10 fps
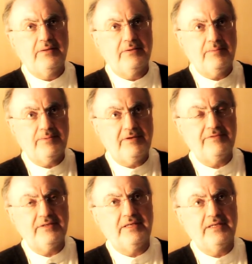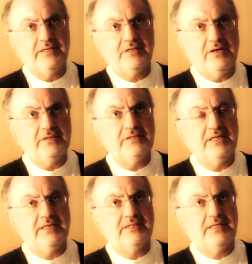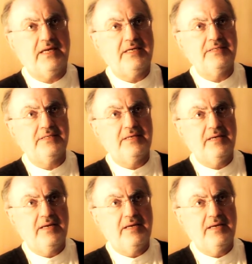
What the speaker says: to the Prophet in his context as